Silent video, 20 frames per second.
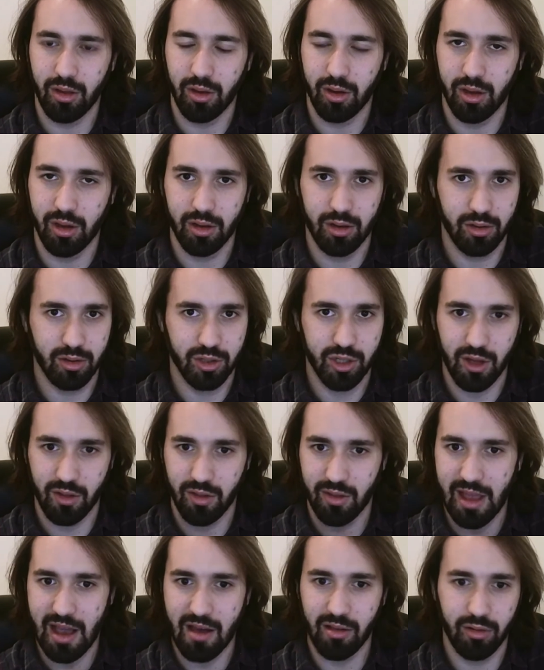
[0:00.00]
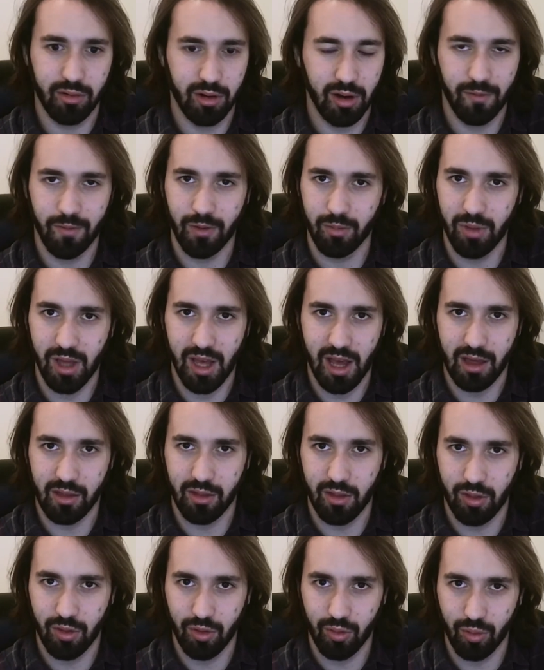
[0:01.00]
can just download it from the
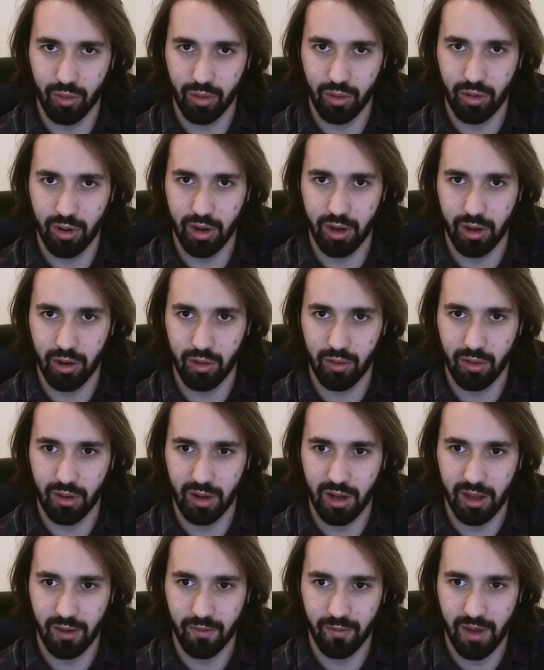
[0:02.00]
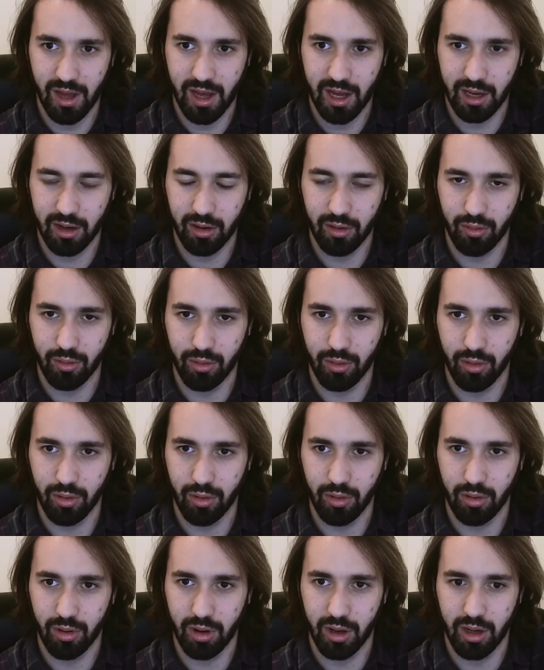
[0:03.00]
asset store and use it like that,
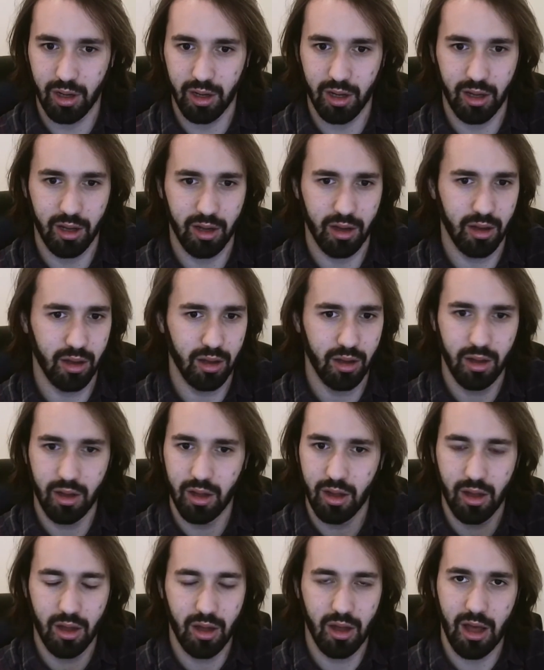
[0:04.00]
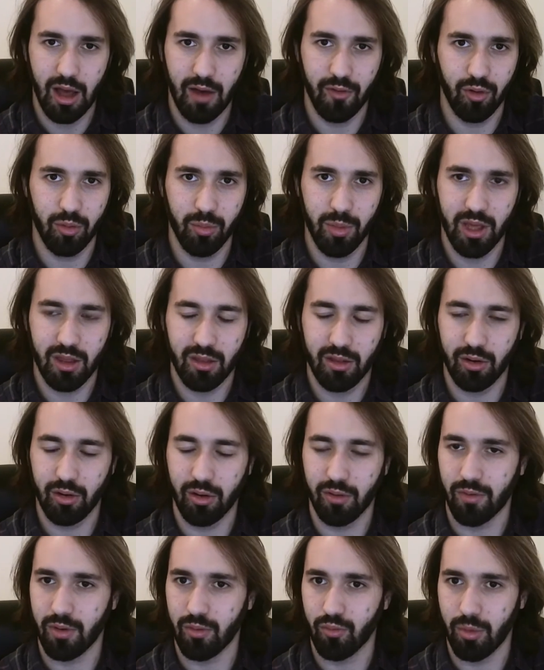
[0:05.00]
or other means I
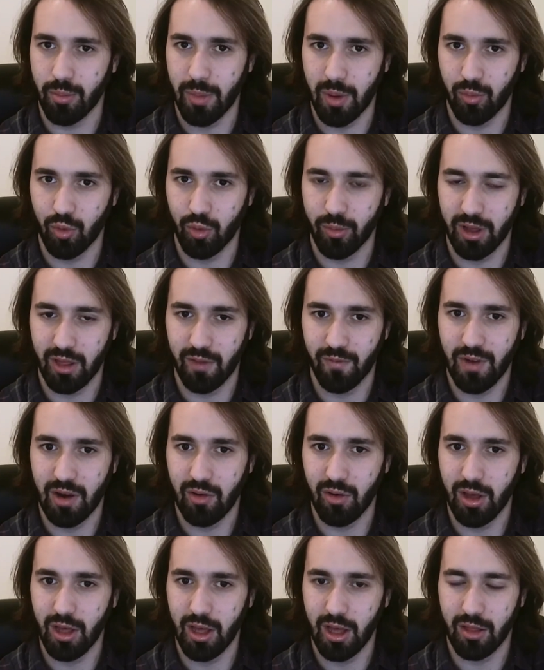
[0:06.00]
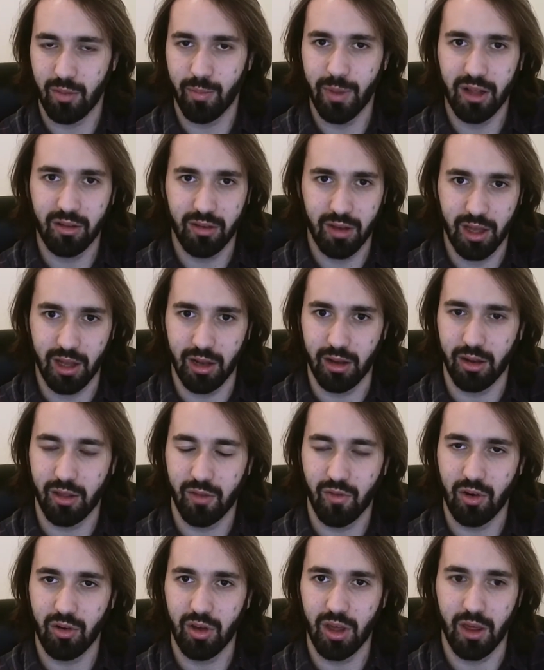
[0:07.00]
don't even remember. But it's built in. It's
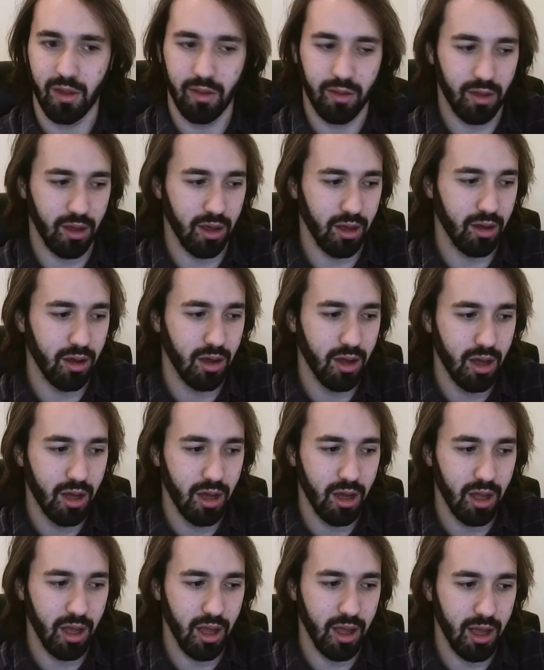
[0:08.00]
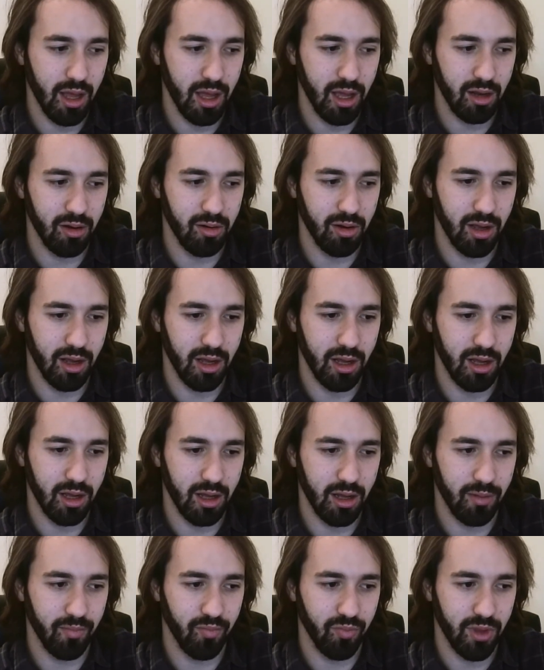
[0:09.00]
very easy, and
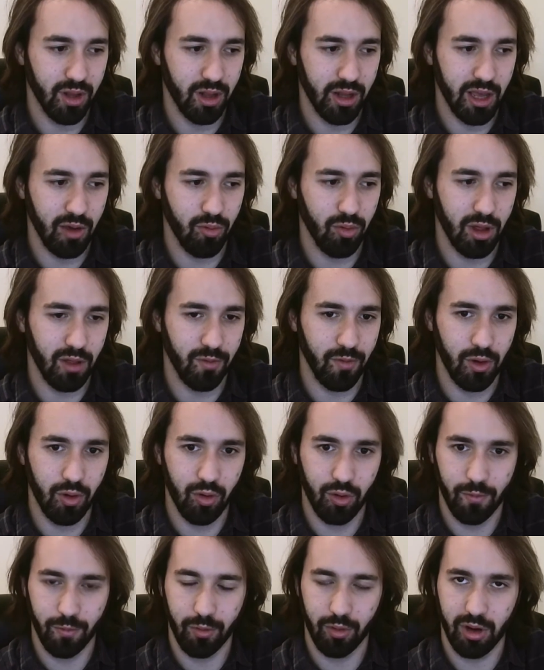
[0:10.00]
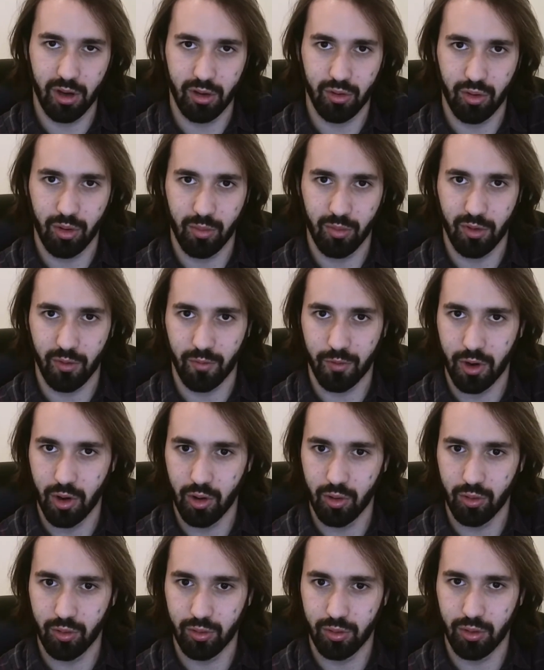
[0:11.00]
likewise the use for it in terms of
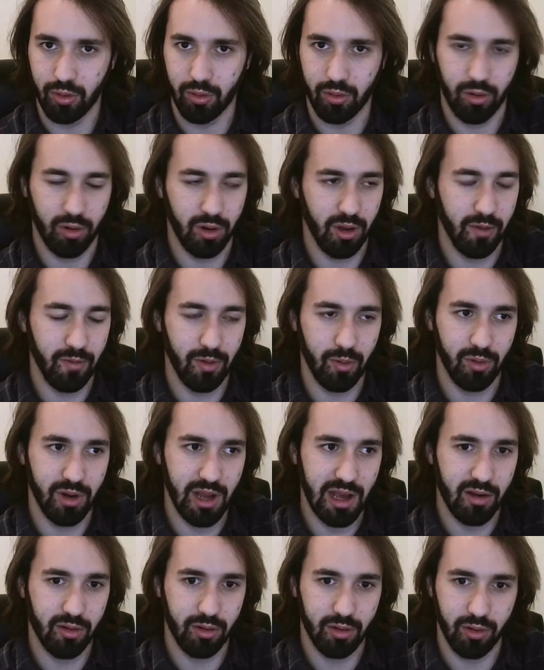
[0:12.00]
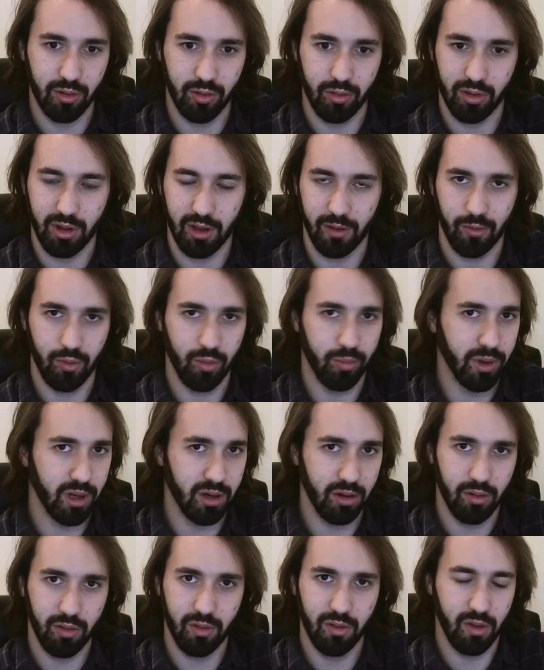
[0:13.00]
code or even without code, like through
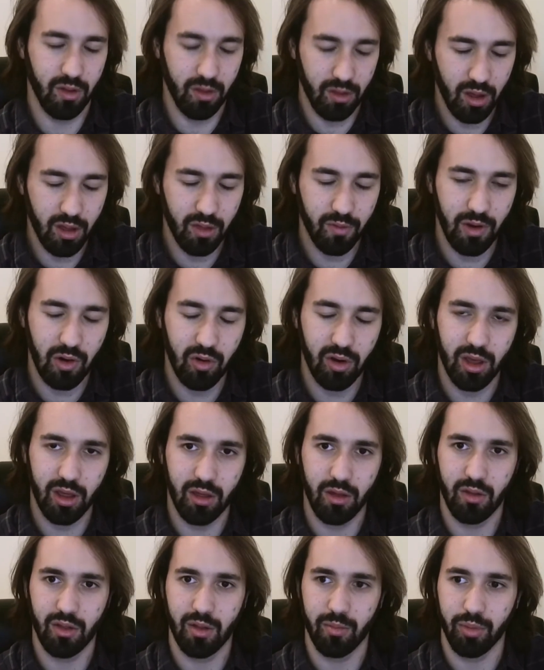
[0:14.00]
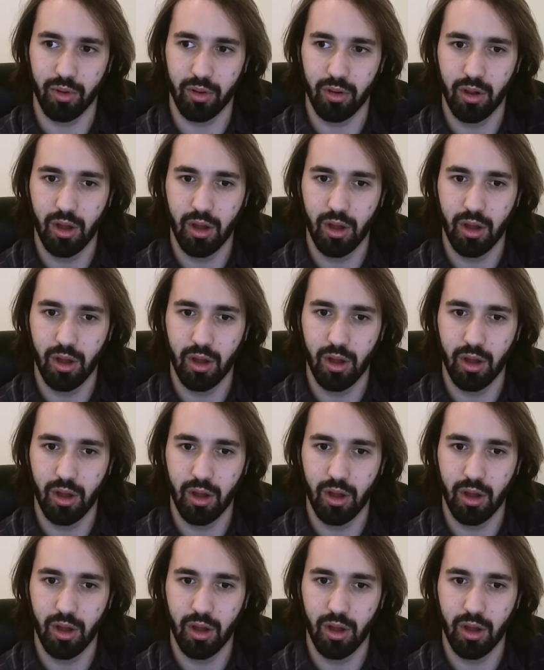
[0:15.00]
buttons, is very simple.